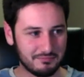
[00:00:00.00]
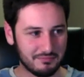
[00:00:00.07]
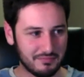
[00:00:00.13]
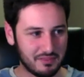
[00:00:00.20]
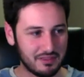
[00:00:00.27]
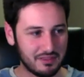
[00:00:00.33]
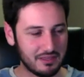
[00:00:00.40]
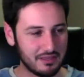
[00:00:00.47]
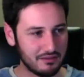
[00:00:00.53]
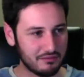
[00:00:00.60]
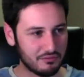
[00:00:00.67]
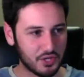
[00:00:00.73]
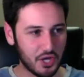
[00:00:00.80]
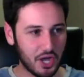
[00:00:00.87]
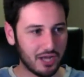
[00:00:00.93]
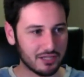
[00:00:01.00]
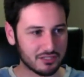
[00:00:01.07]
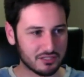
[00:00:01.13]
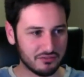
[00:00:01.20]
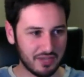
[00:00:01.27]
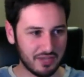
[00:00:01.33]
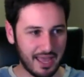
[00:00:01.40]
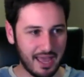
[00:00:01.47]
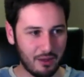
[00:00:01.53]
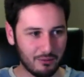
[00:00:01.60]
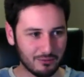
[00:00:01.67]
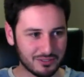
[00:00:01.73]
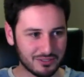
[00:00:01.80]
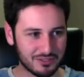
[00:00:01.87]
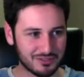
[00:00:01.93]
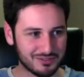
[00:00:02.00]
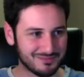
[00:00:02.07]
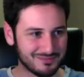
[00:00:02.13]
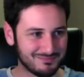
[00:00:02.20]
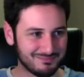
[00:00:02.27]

the cost of a house